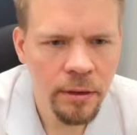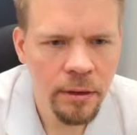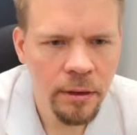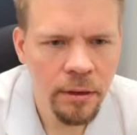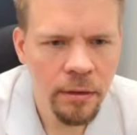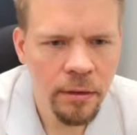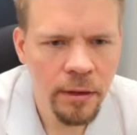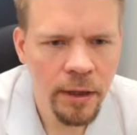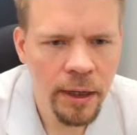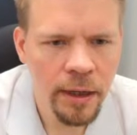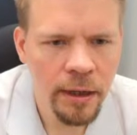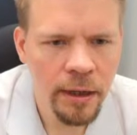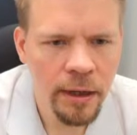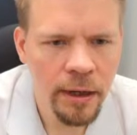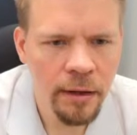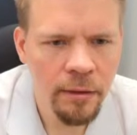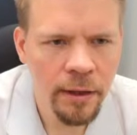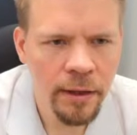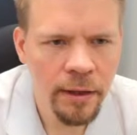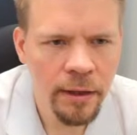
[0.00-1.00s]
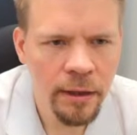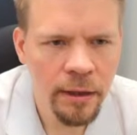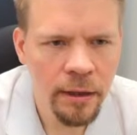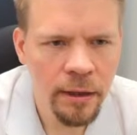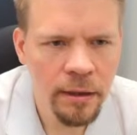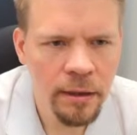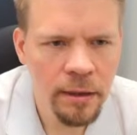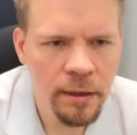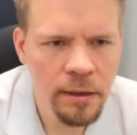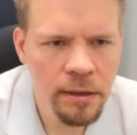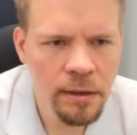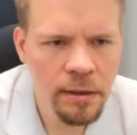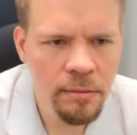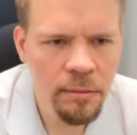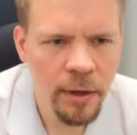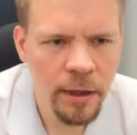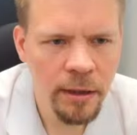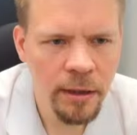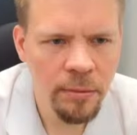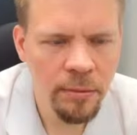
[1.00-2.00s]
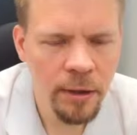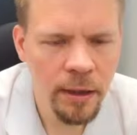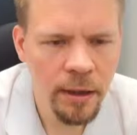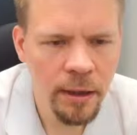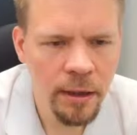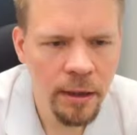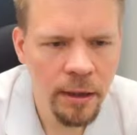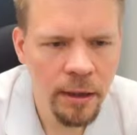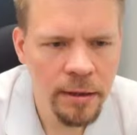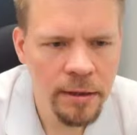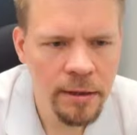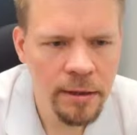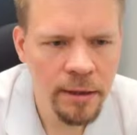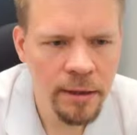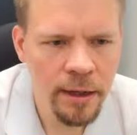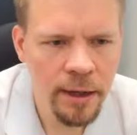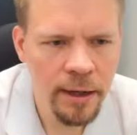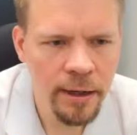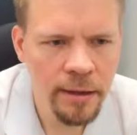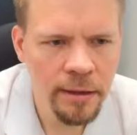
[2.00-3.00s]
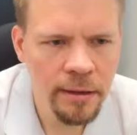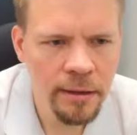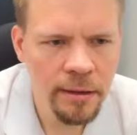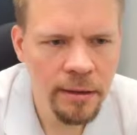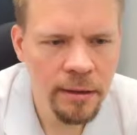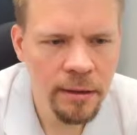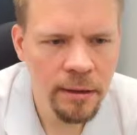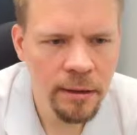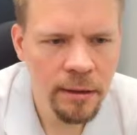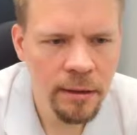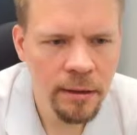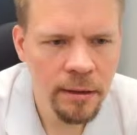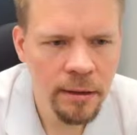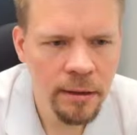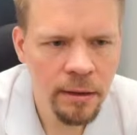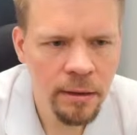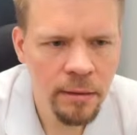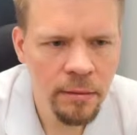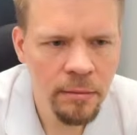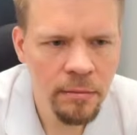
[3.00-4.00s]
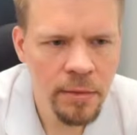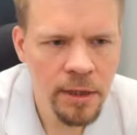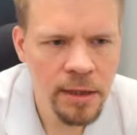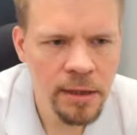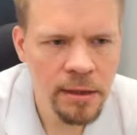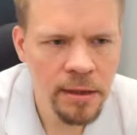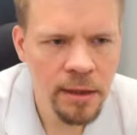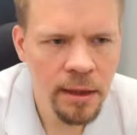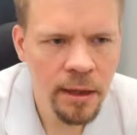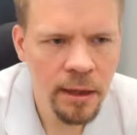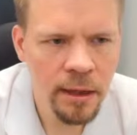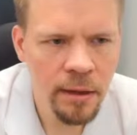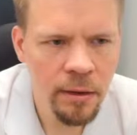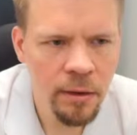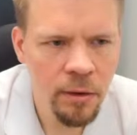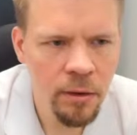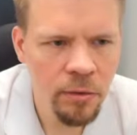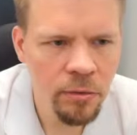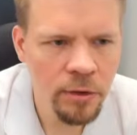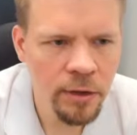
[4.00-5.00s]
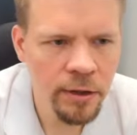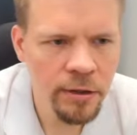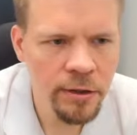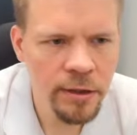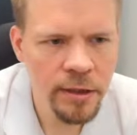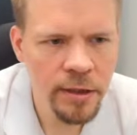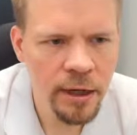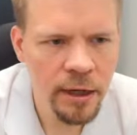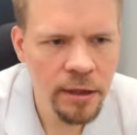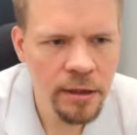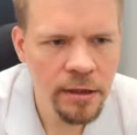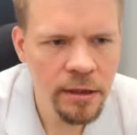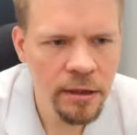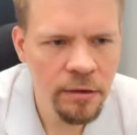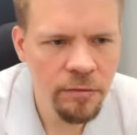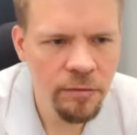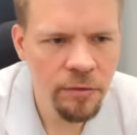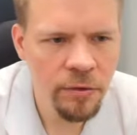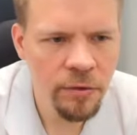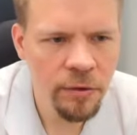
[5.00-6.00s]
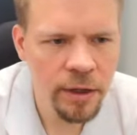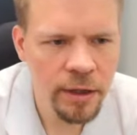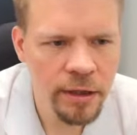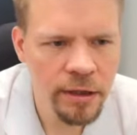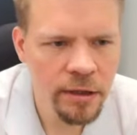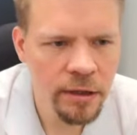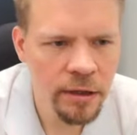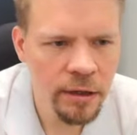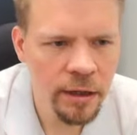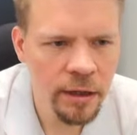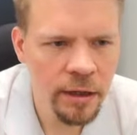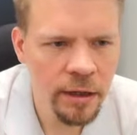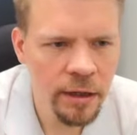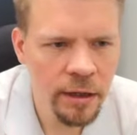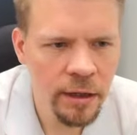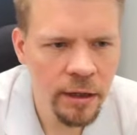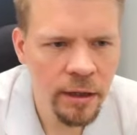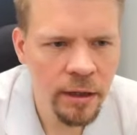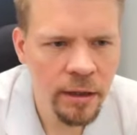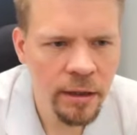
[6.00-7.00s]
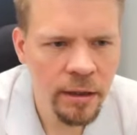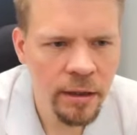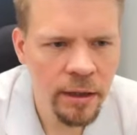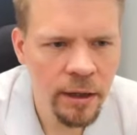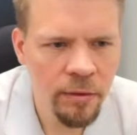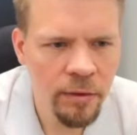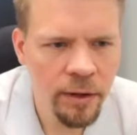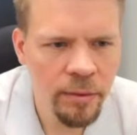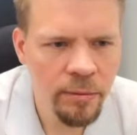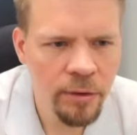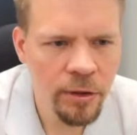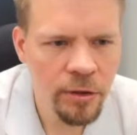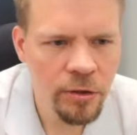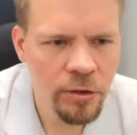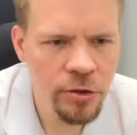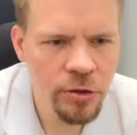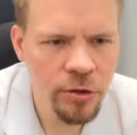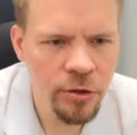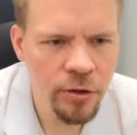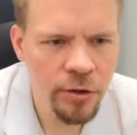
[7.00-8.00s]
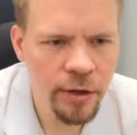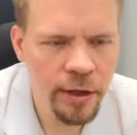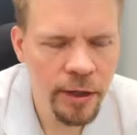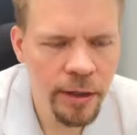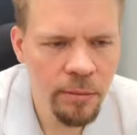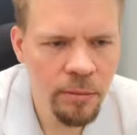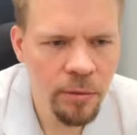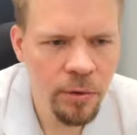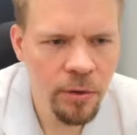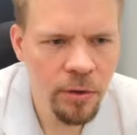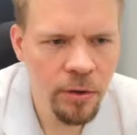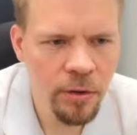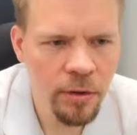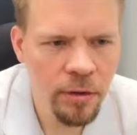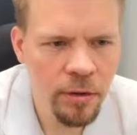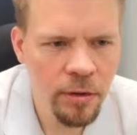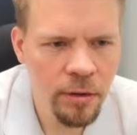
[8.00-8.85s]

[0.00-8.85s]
Okay, now I think this might be a slight mistake. Oh, there's knight g4 actually. Now I'm not sure anymore.